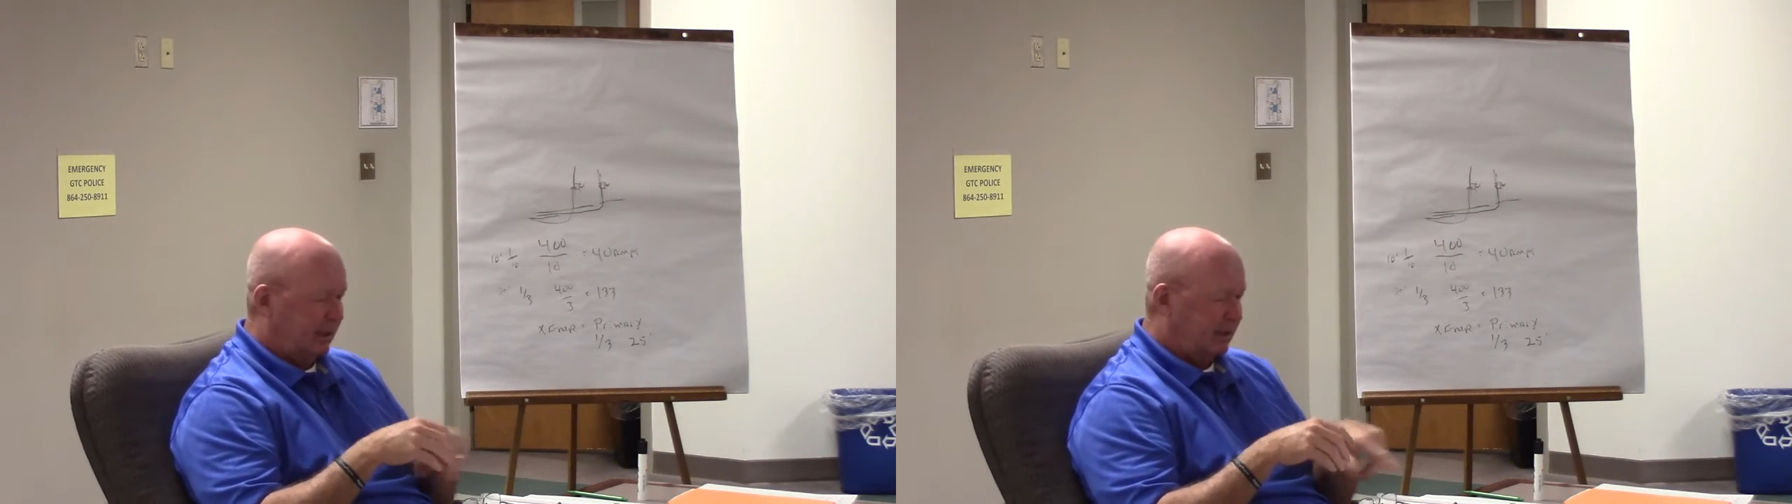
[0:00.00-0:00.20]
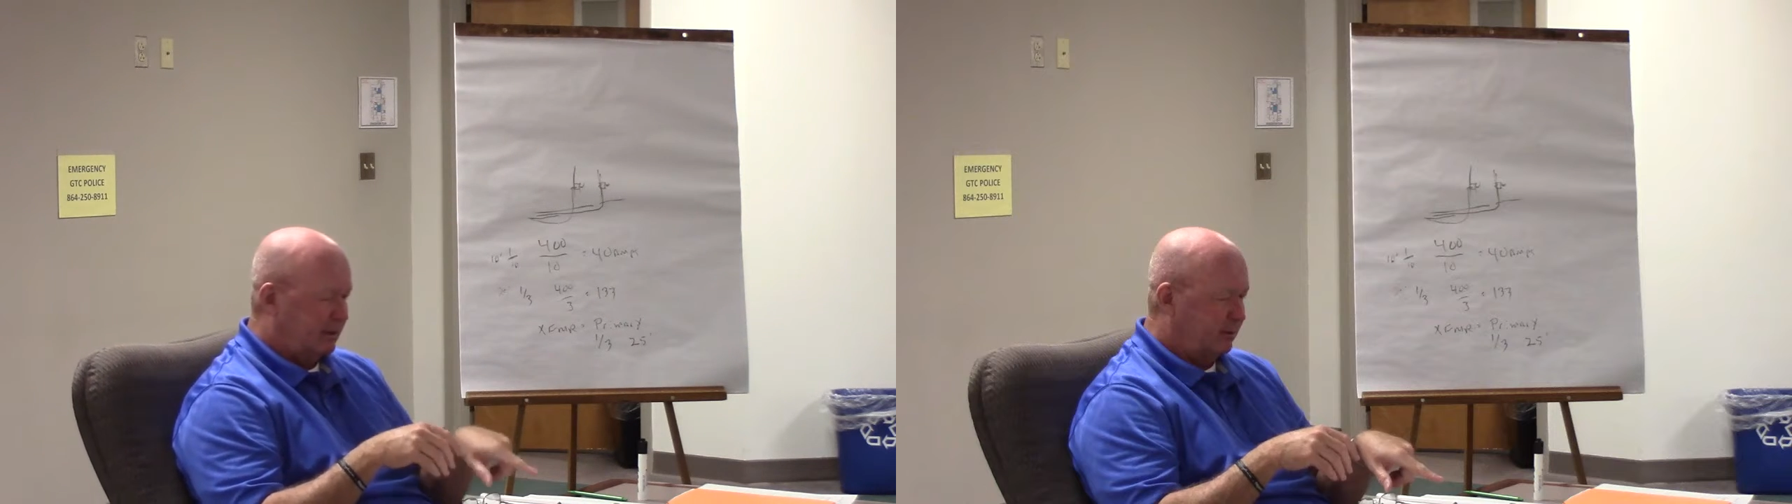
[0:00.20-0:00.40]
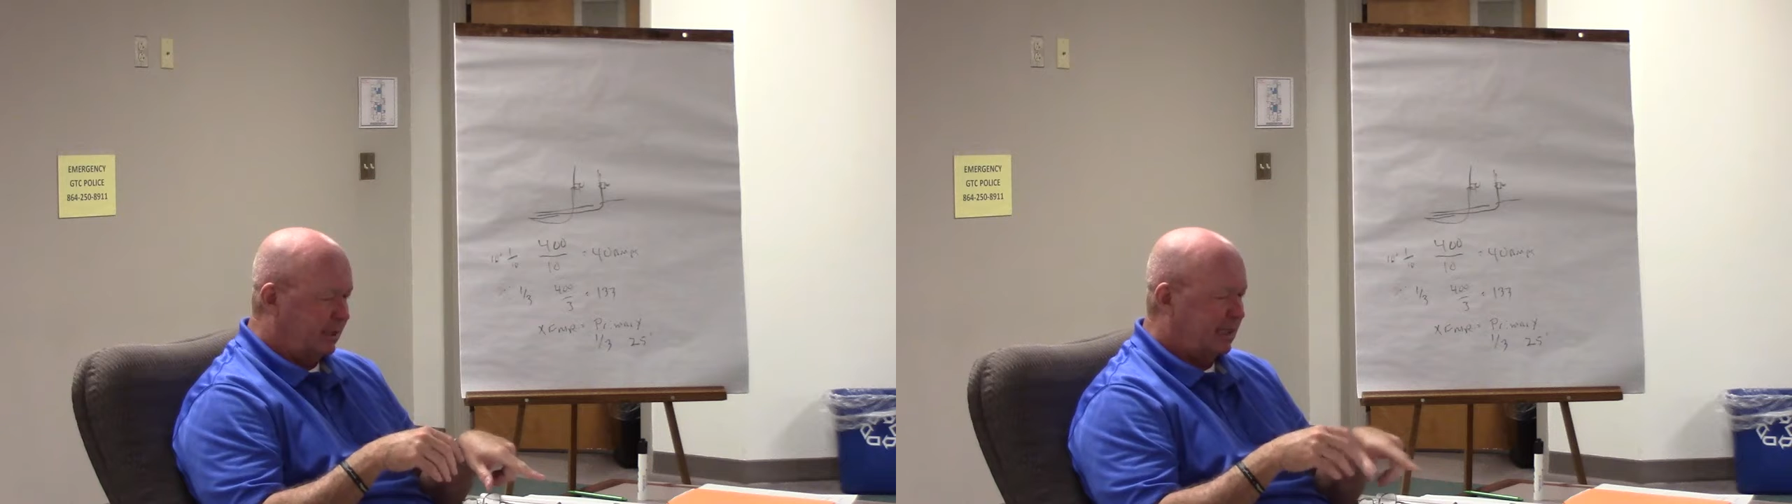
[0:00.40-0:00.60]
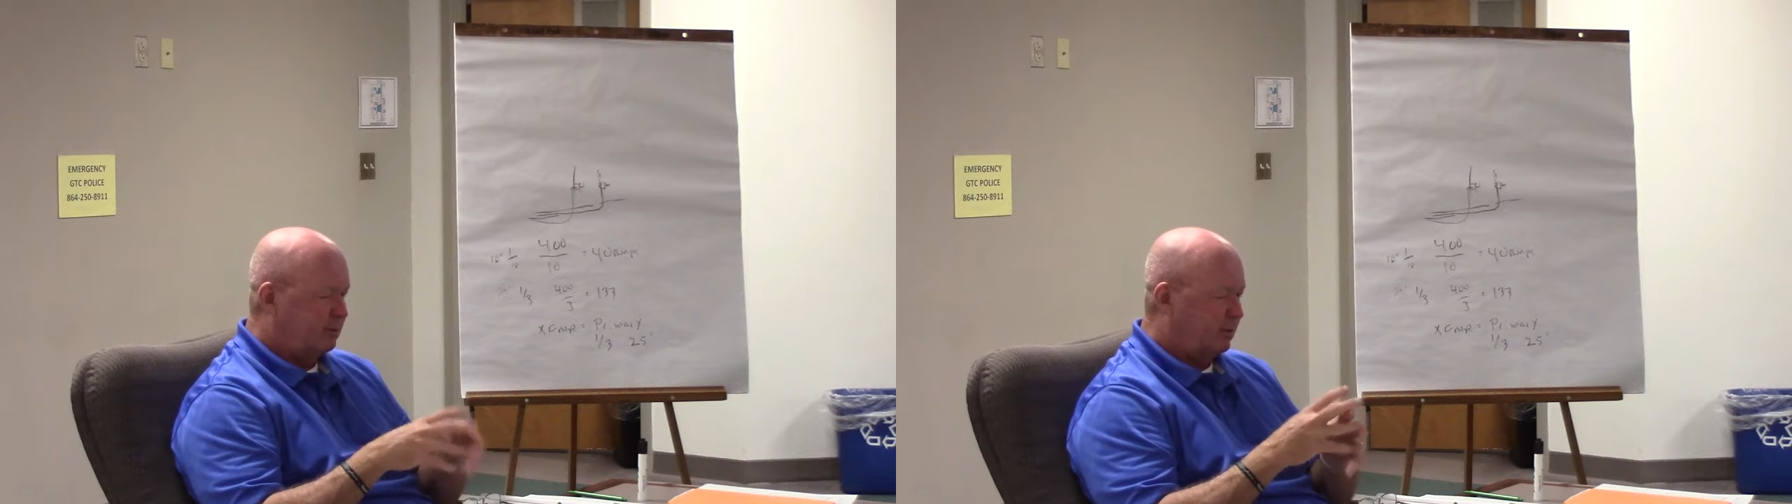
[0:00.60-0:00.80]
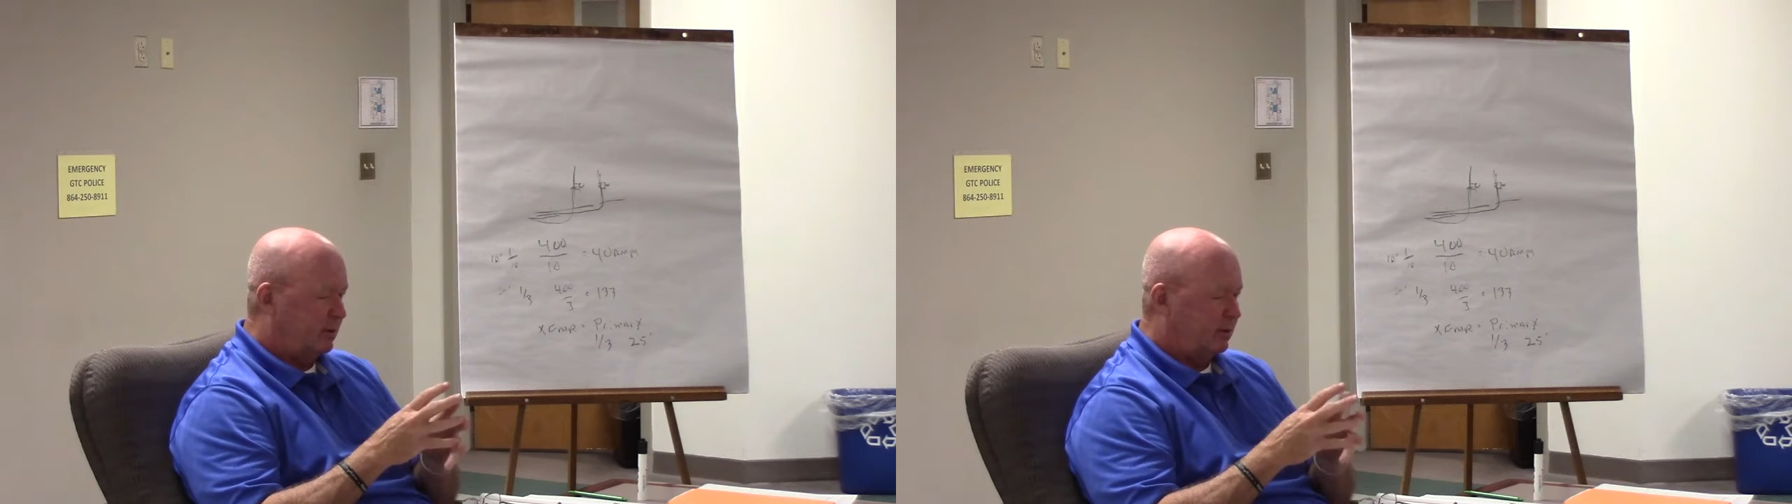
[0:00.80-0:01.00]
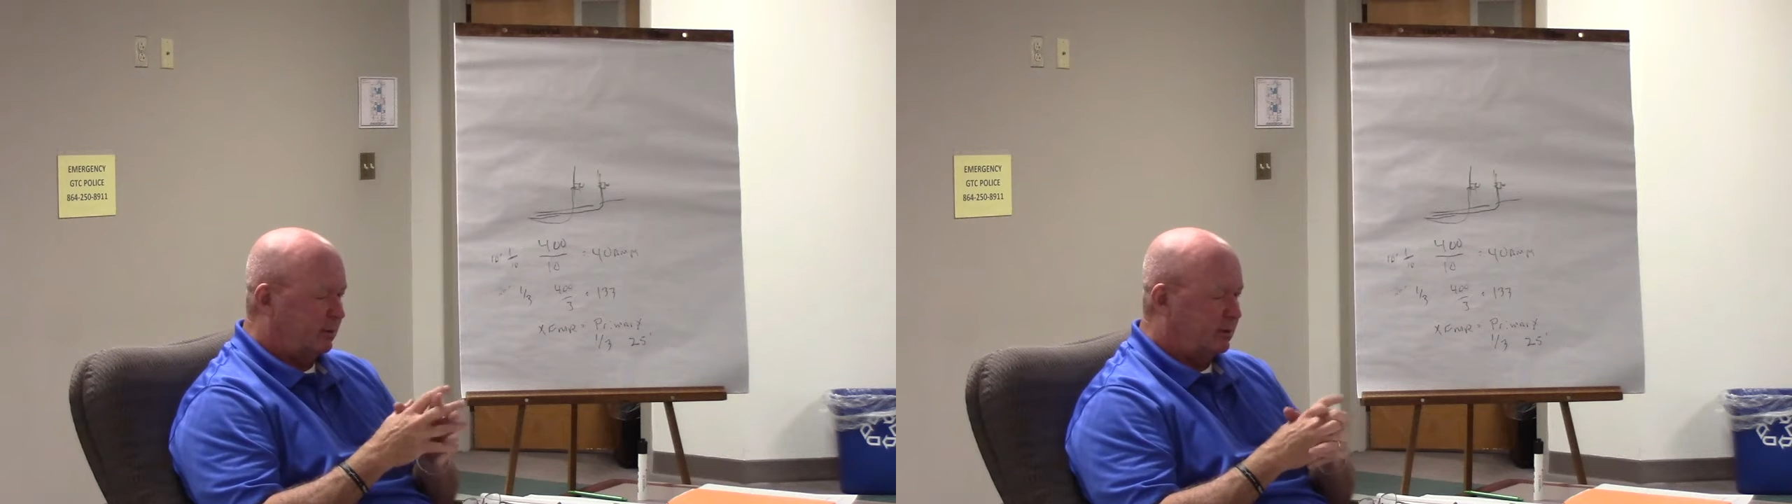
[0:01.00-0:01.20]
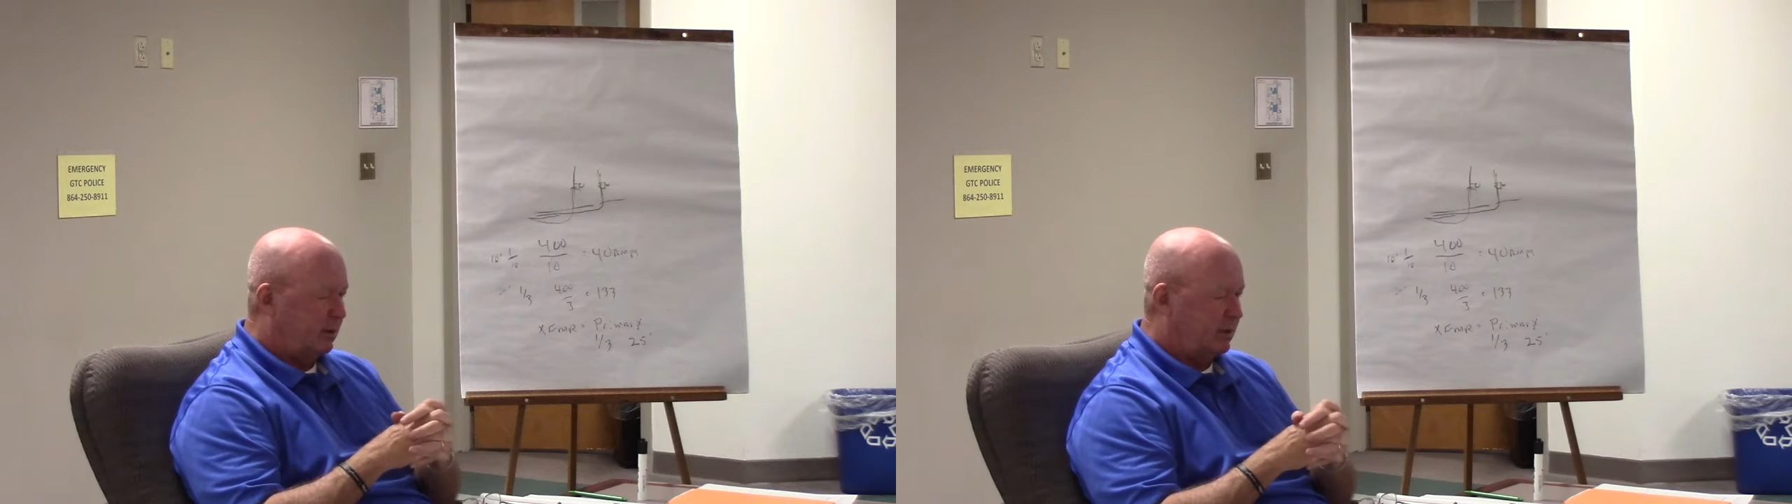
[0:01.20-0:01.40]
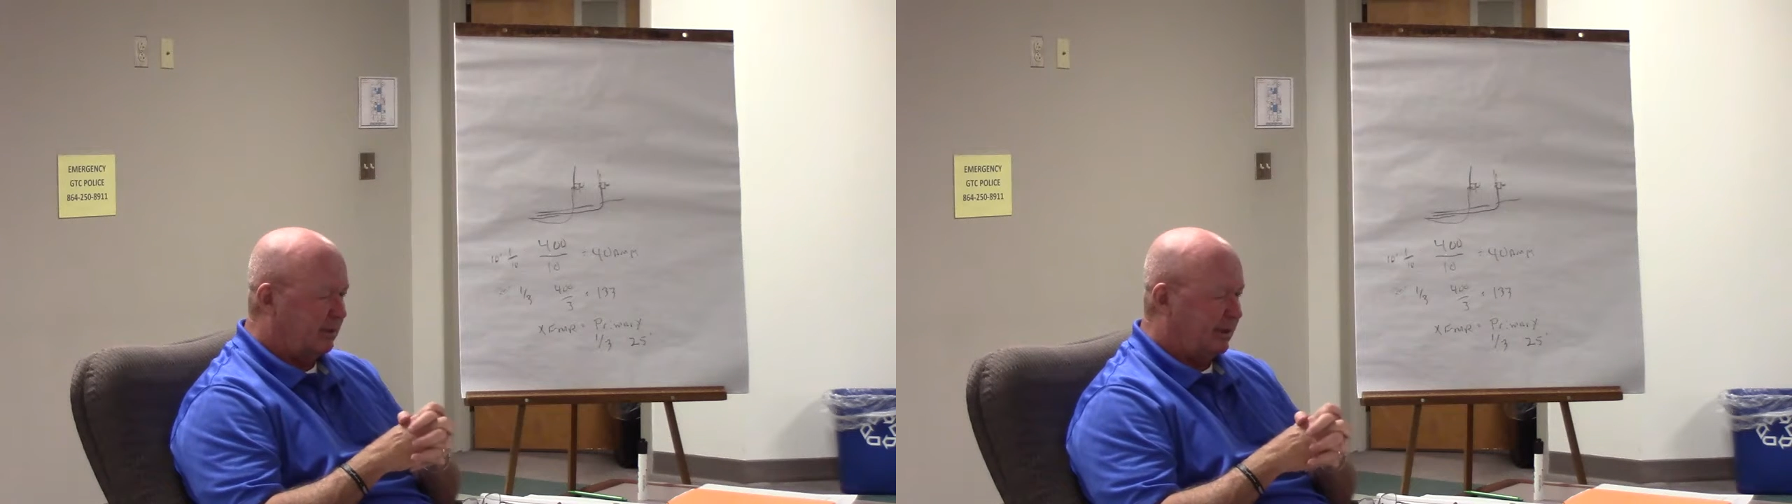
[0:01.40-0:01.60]
And so that's what they're
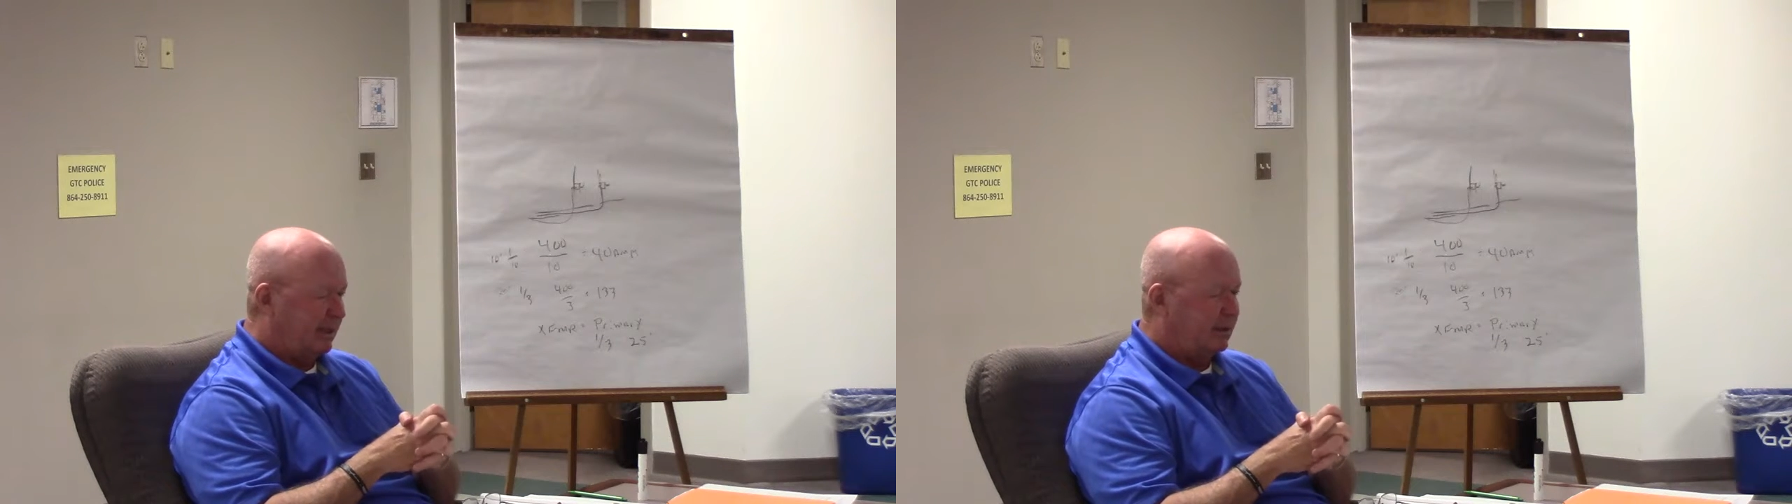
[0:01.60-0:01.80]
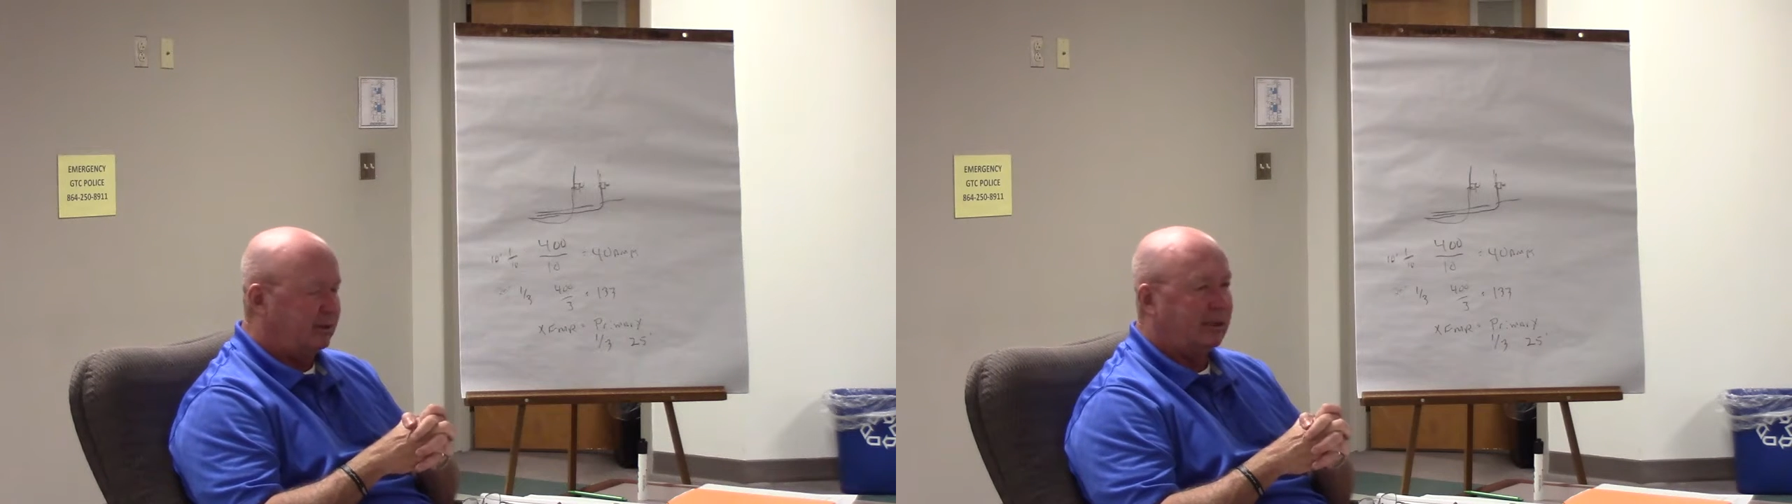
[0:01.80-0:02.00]
talking about there.